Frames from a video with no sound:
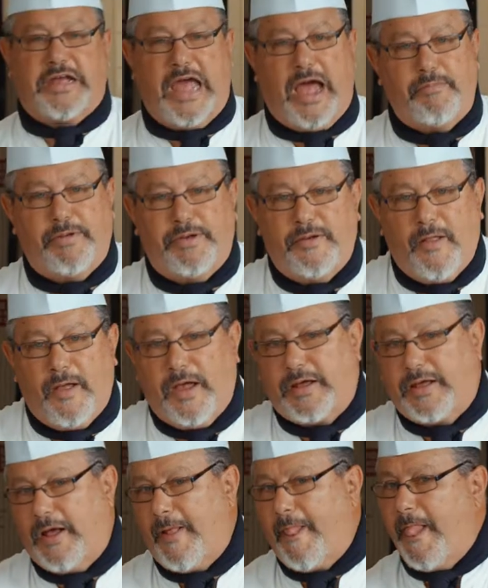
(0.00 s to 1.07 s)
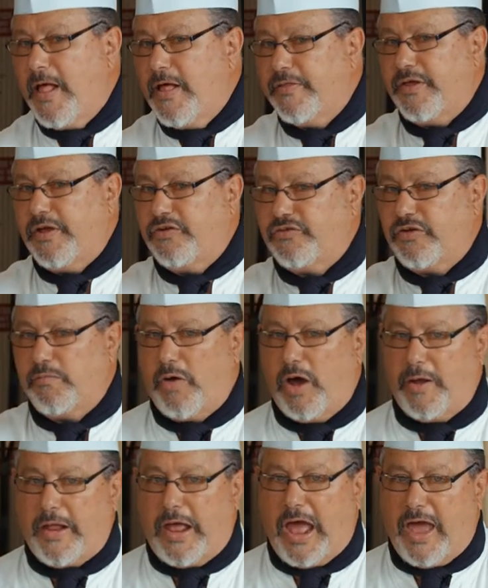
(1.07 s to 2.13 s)
your cupboard, okay? Things you
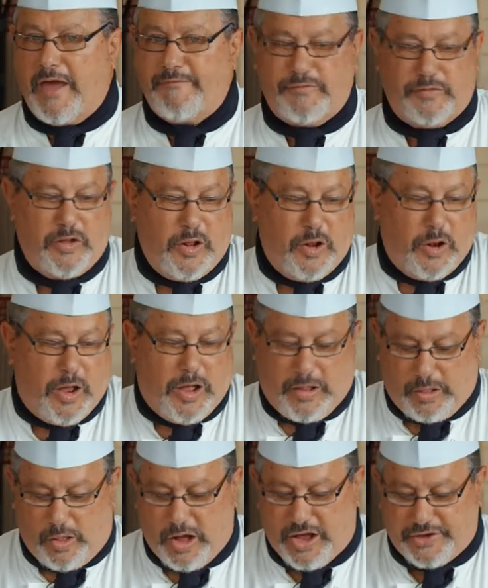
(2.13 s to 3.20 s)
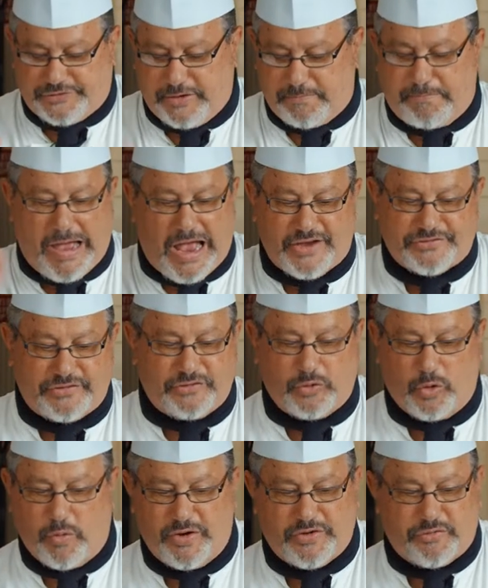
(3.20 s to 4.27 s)
might have, like I said, pasta's
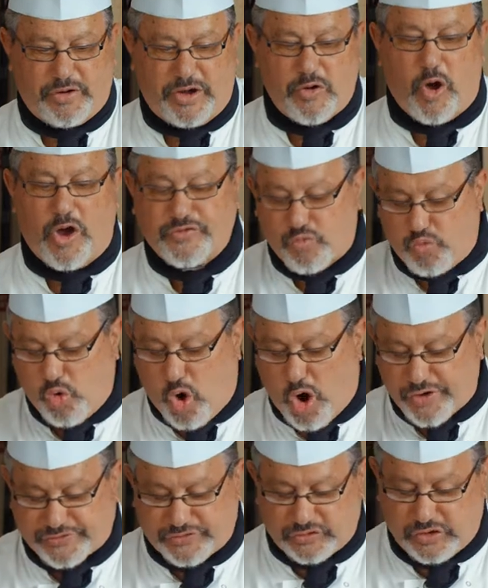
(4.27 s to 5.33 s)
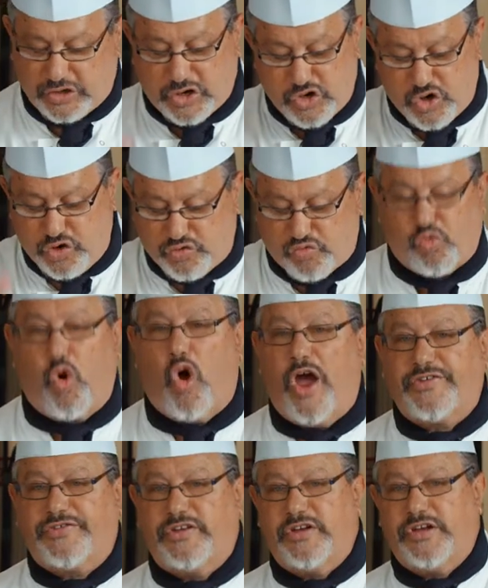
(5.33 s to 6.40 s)
always really nice. Rice, you can use
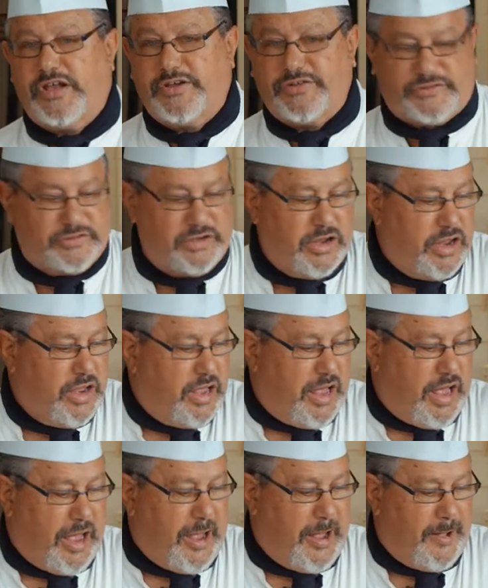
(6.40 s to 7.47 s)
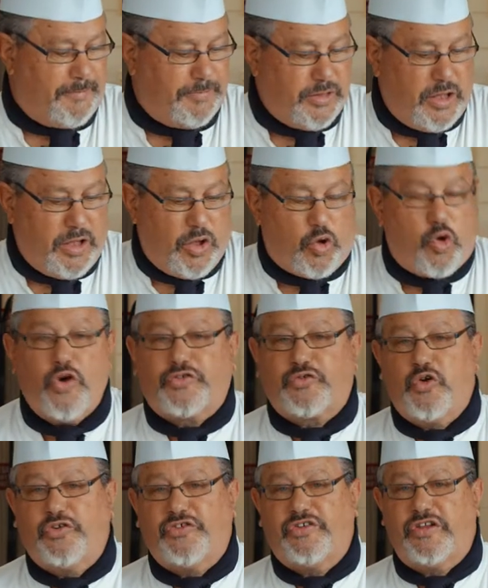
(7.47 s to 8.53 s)
rice in this. Um,
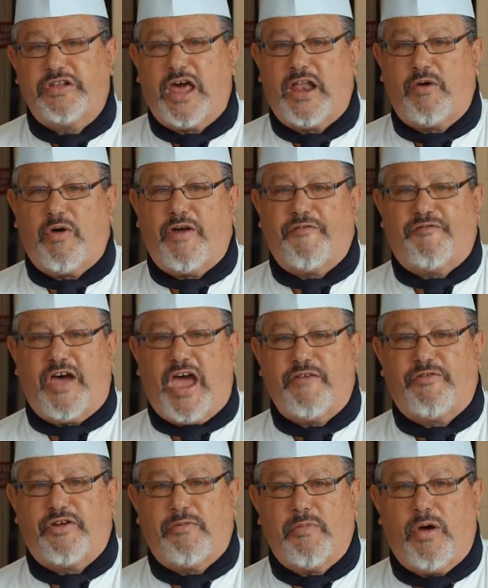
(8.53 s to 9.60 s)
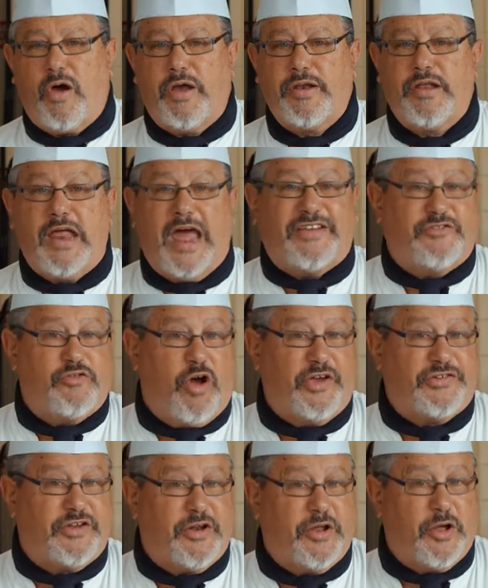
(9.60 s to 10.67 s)
couscous is another one, favourite of mine. That's
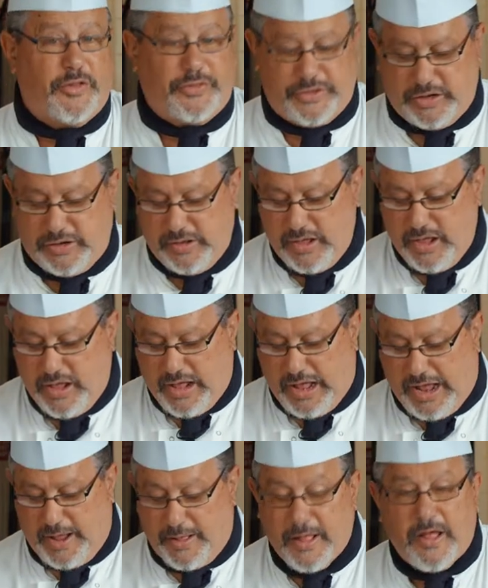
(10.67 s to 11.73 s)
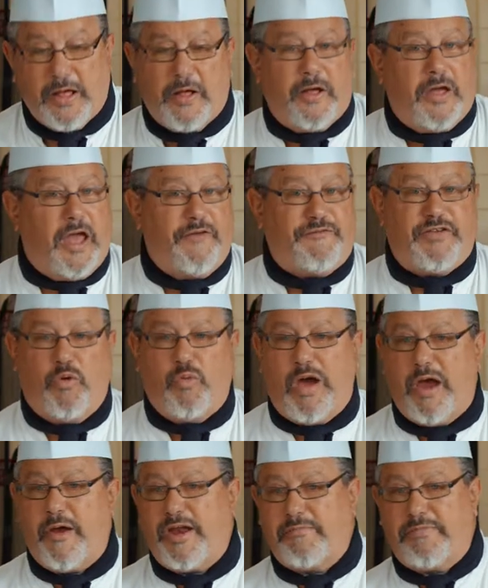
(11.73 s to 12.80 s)
nice and healthy. Uh, if you're
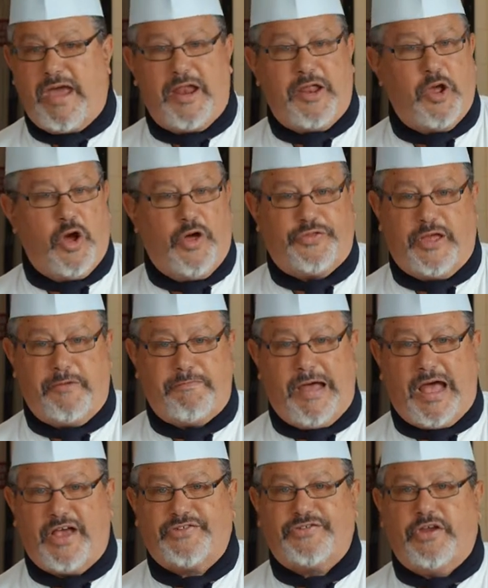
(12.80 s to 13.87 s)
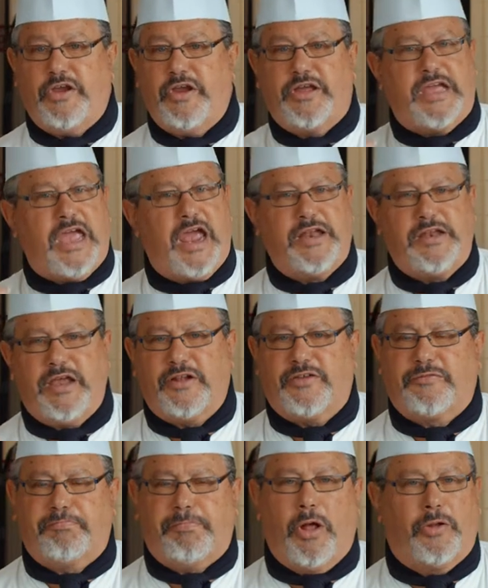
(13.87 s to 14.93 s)
worried about healthy pasta, you can
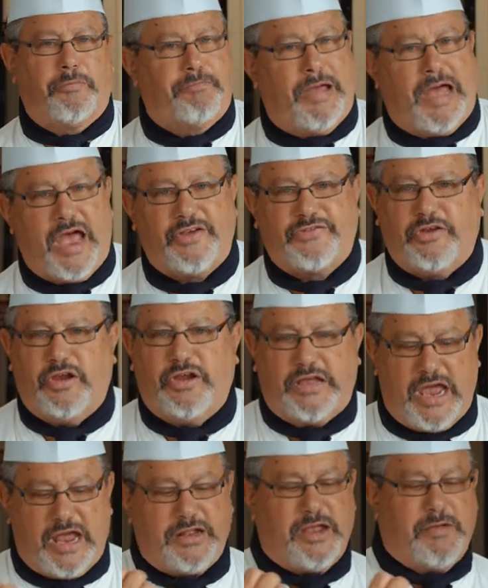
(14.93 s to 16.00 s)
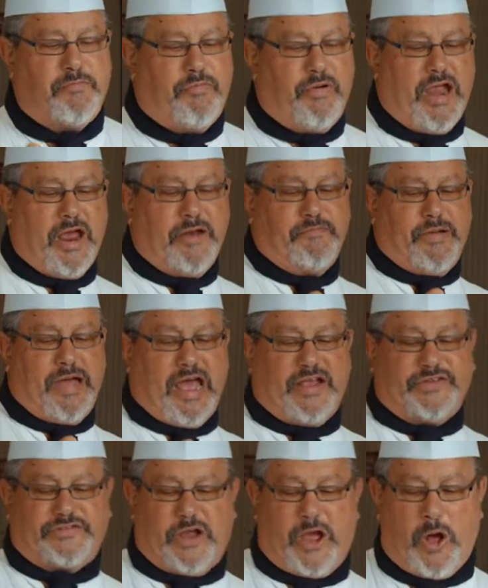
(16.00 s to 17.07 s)
get spelt pasta, you can get brown
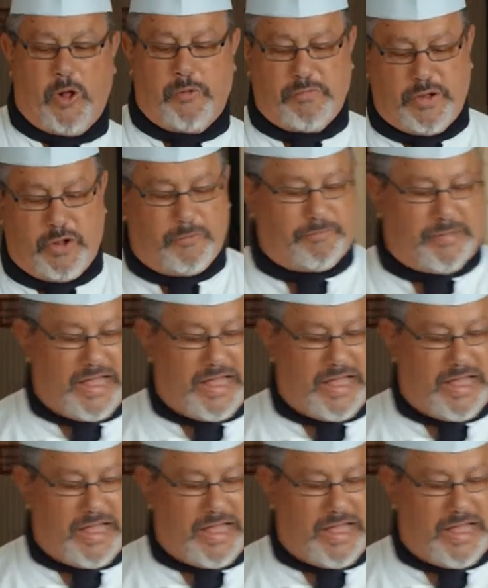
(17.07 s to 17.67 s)
pasta, wholemeal